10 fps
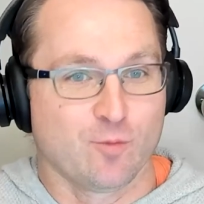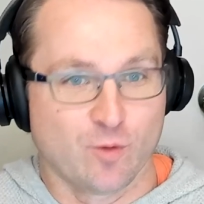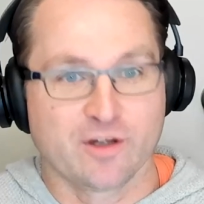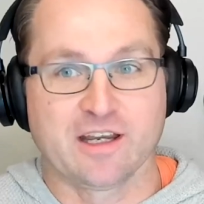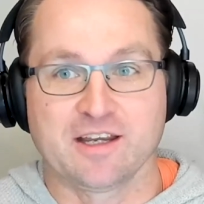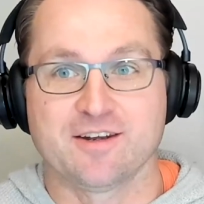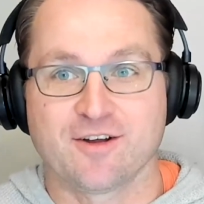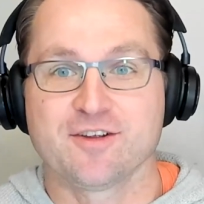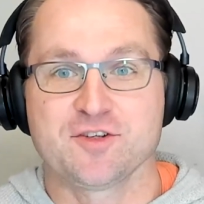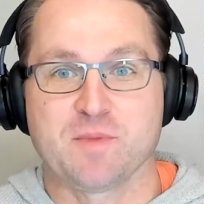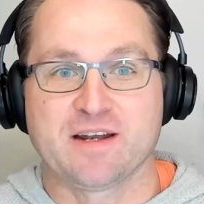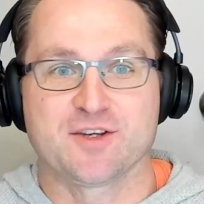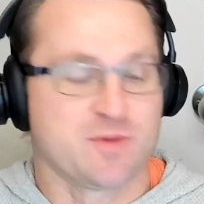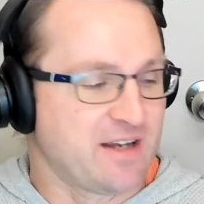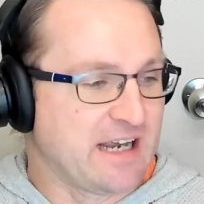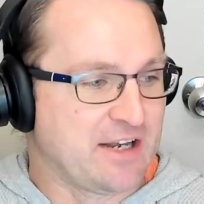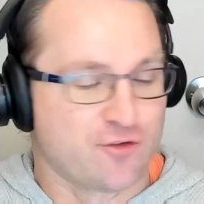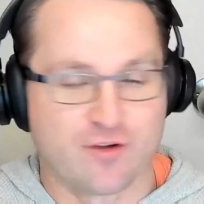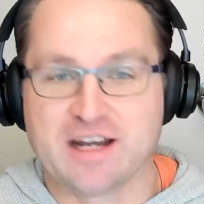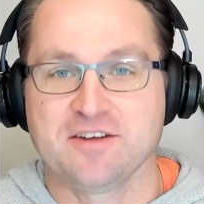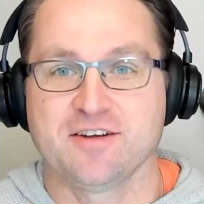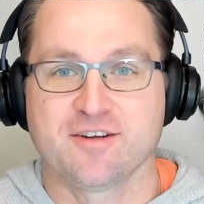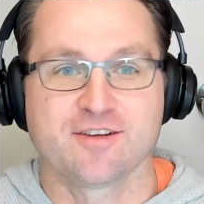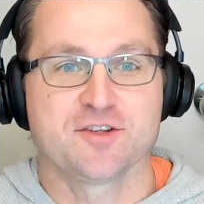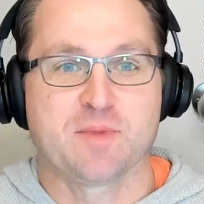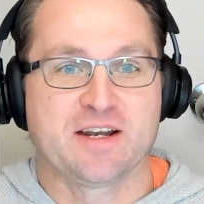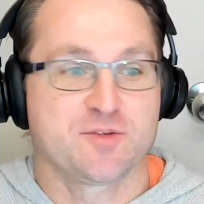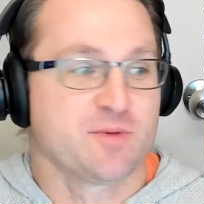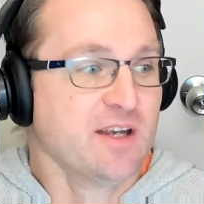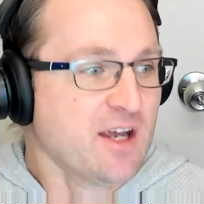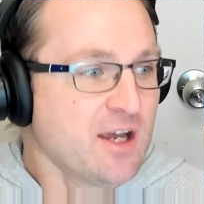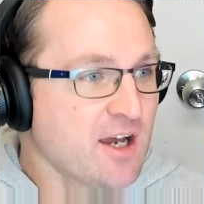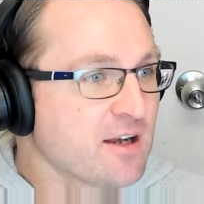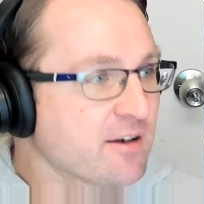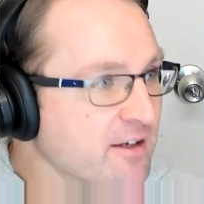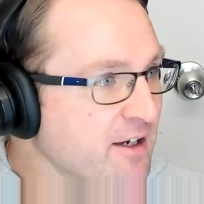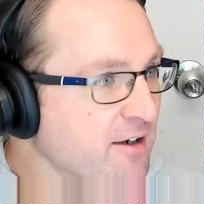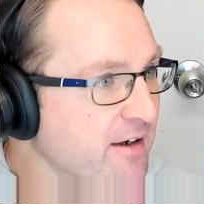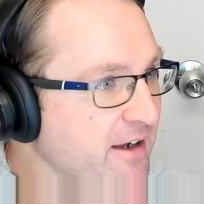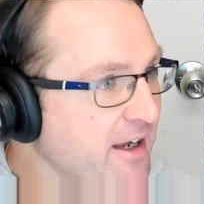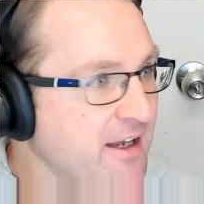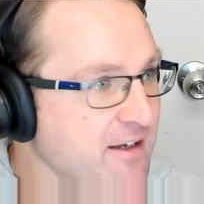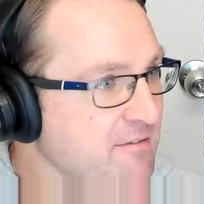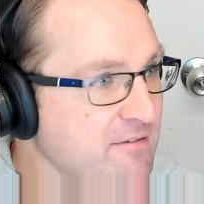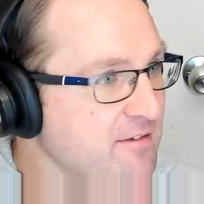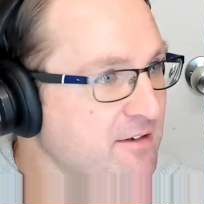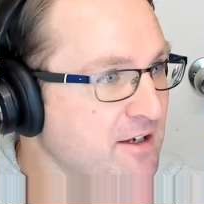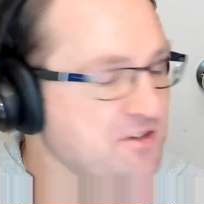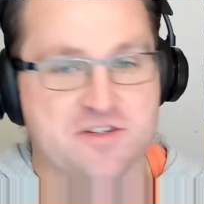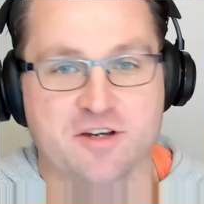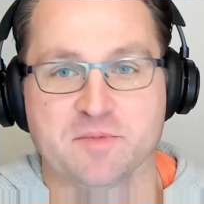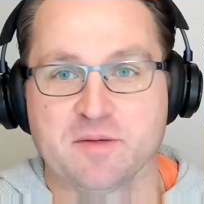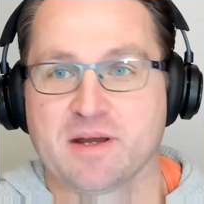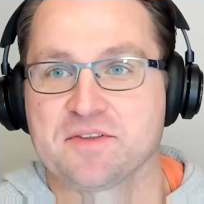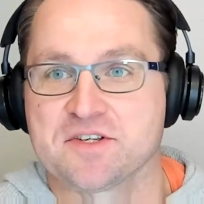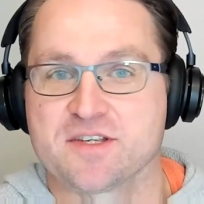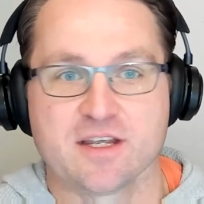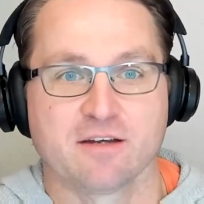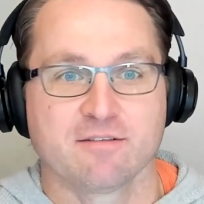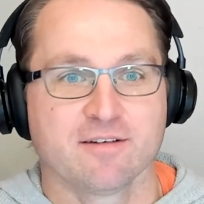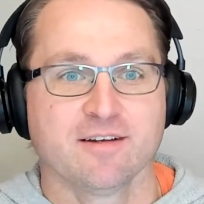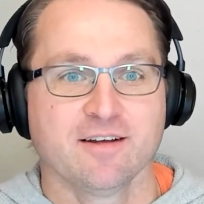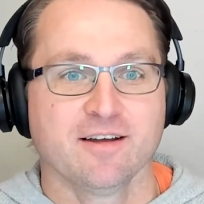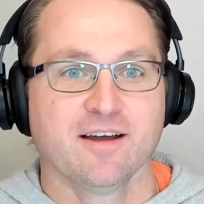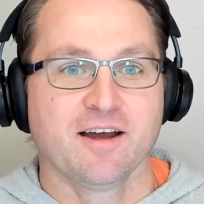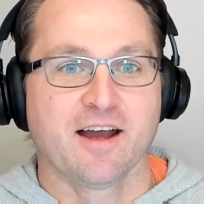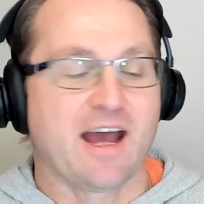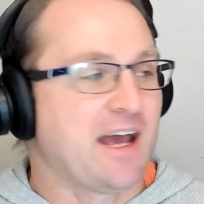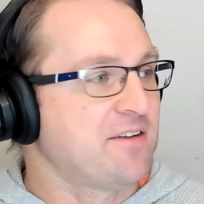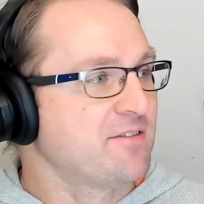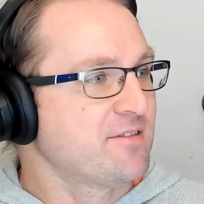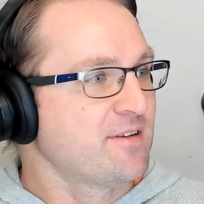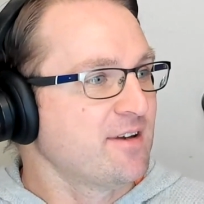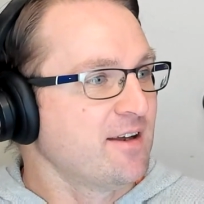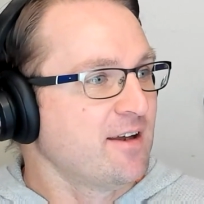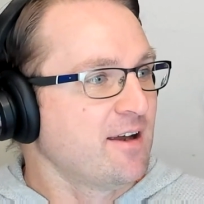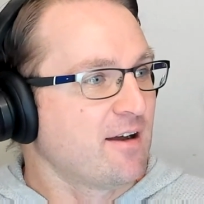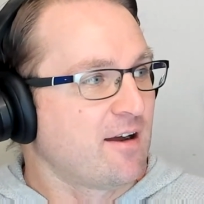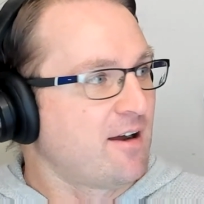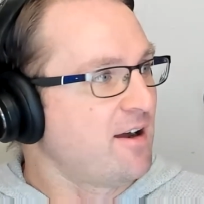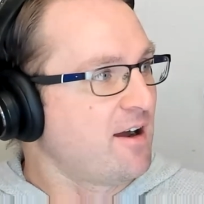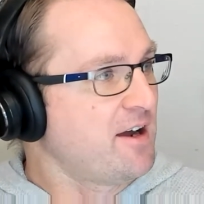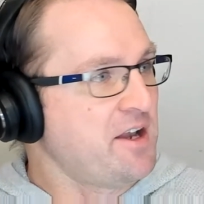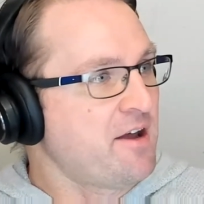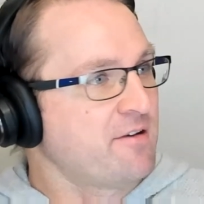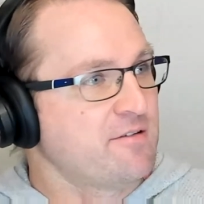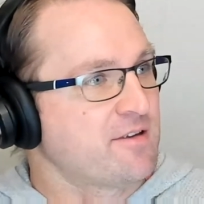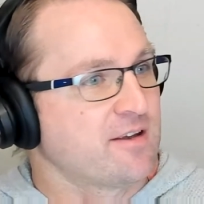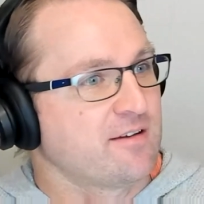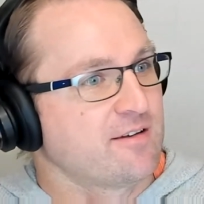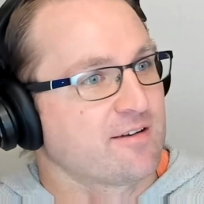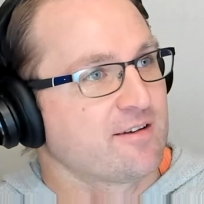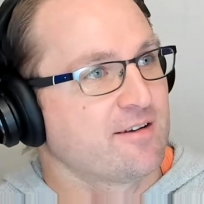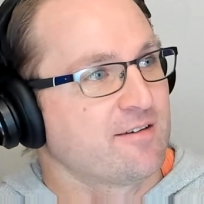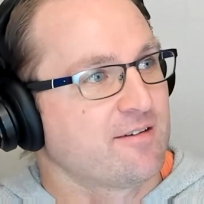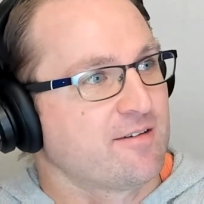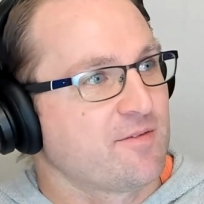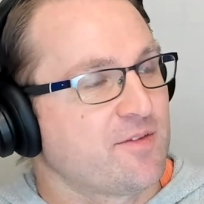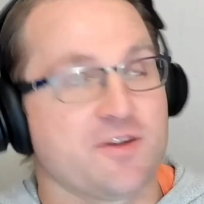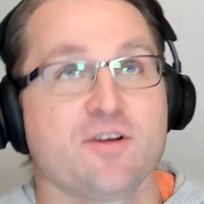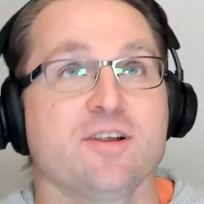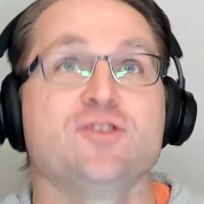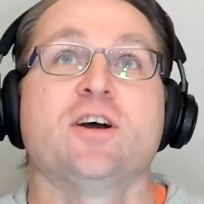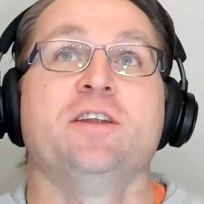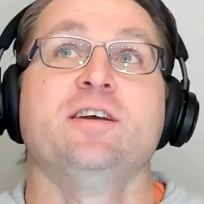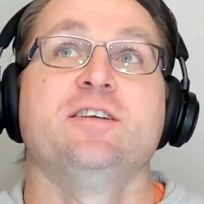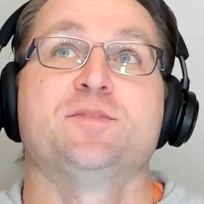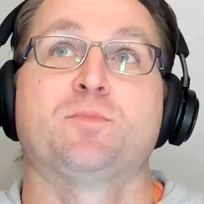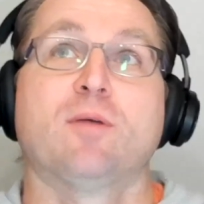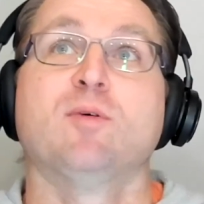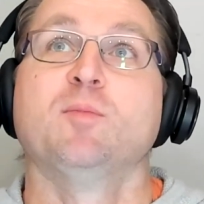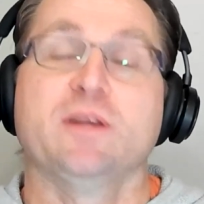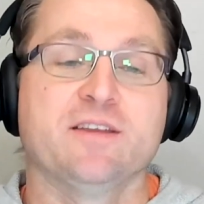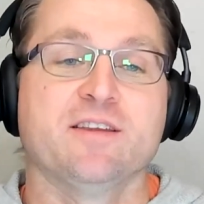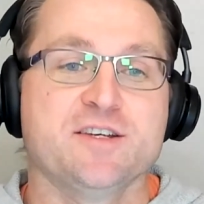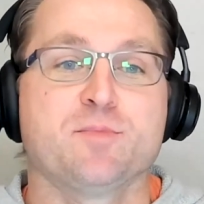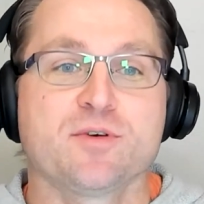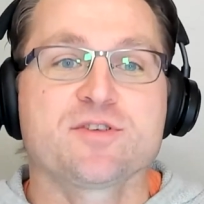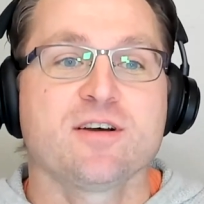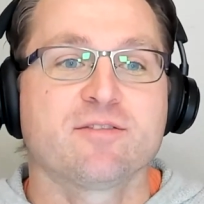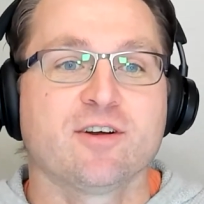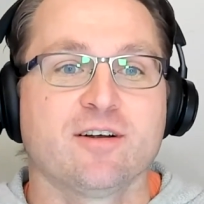working in knowledge management and trained in knowledge management, and I can go, hey, can you tell me about this thing? And I know that the knowledge I need is probably in these books I've